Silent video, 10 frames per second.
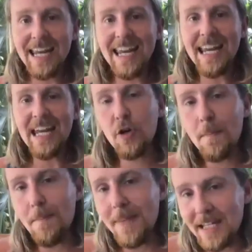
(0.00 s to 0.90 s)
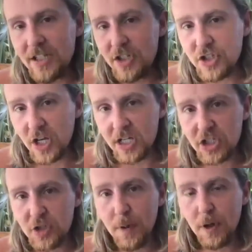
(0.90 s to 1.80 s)
intermittent sun
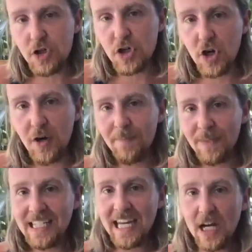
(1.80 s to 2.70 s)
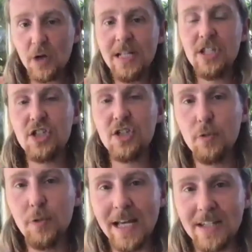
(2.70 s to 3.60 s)
exposure carries some
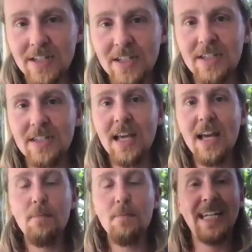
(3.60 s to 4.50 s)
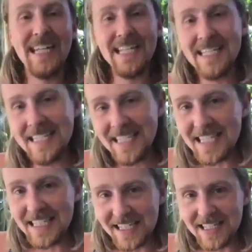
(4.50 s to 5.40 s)
risks, but
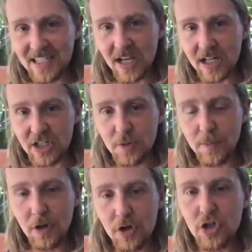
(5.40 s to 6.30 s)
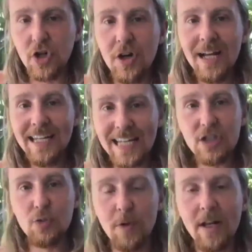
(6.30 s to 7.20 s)
consistent sun exposure
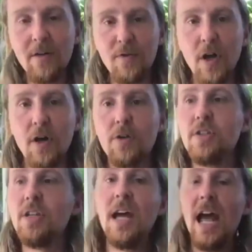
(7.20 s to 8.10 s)
gets rid of those.